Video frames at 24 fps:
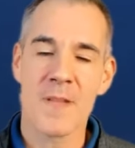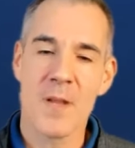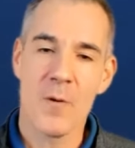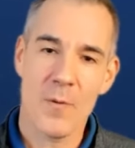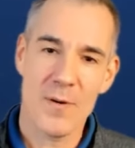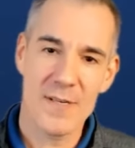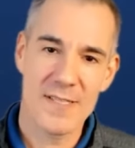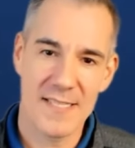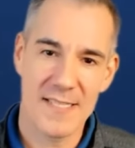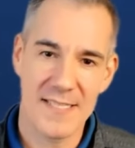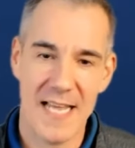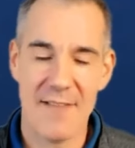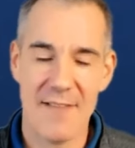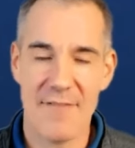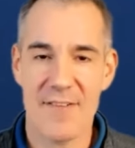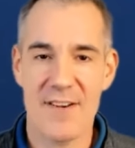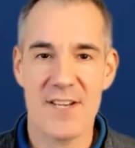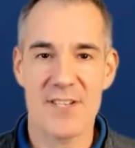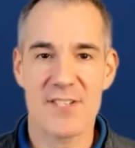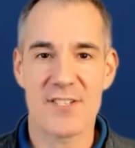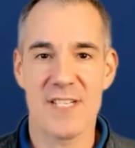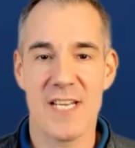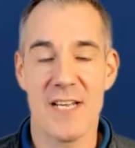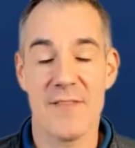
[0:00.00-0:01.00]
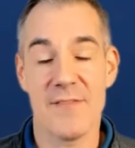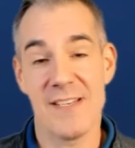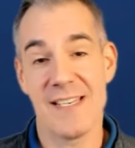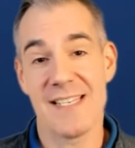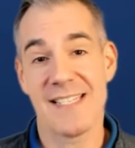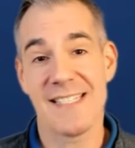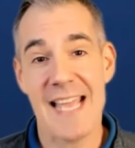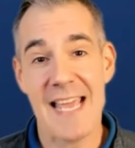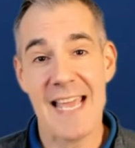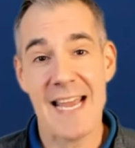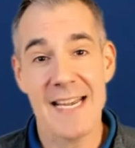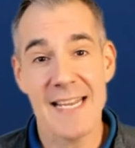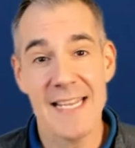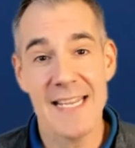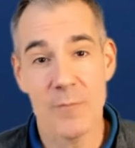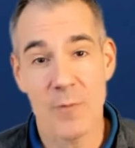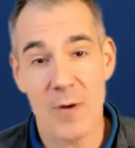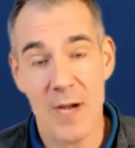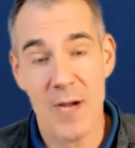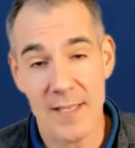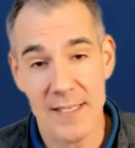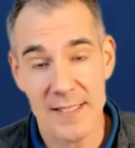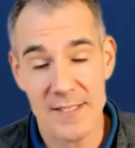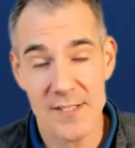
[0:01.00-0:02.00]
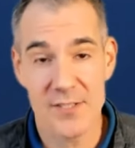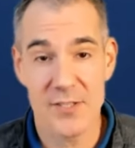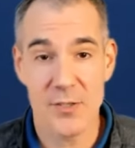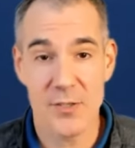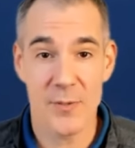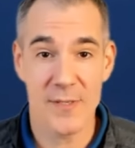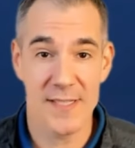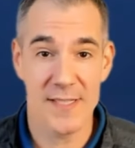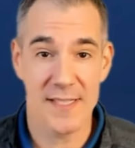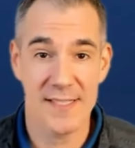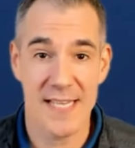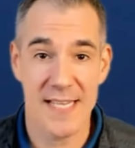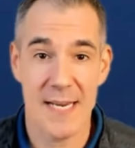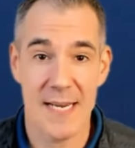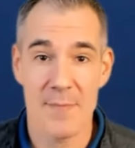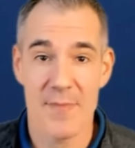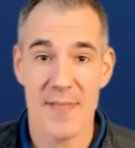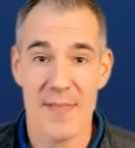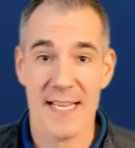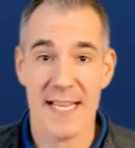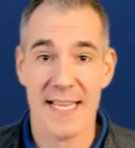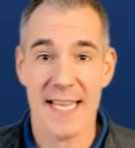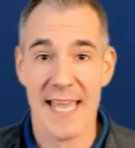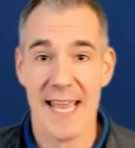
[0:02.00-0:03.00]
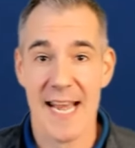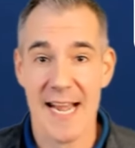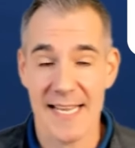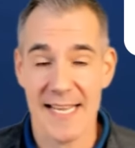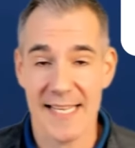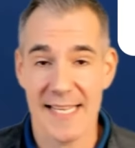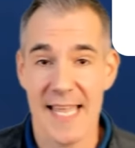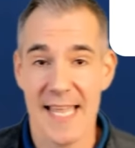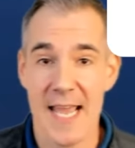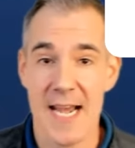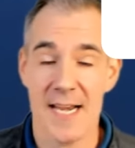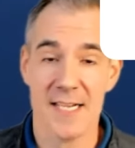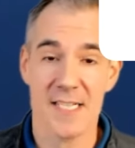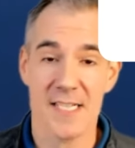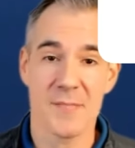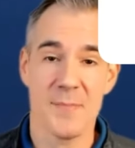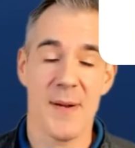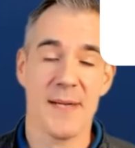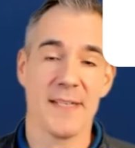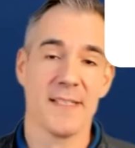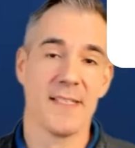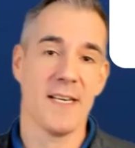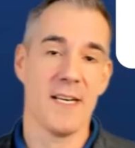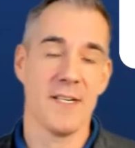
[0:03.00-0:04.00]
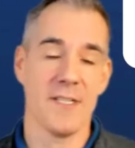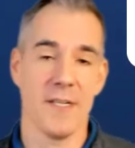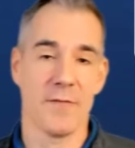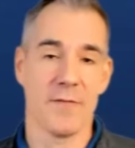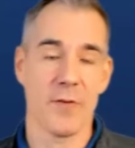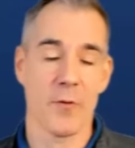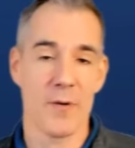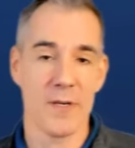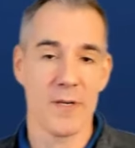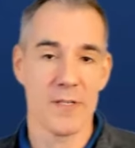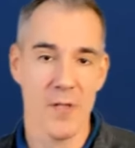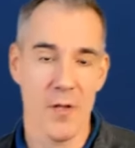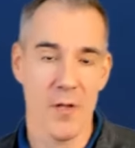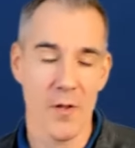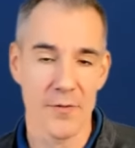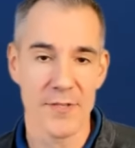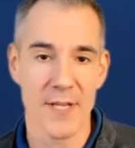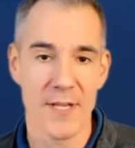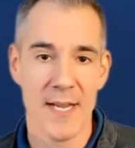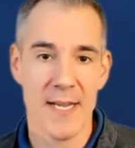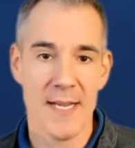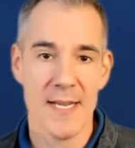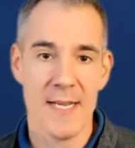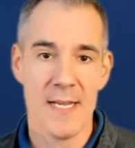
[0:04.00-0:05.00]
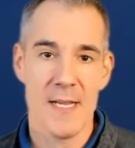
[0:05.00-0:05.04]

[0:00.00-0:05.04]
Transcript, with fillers: What's the definition of insanity? Well, it's doing the same thing again and again and expecting a different result.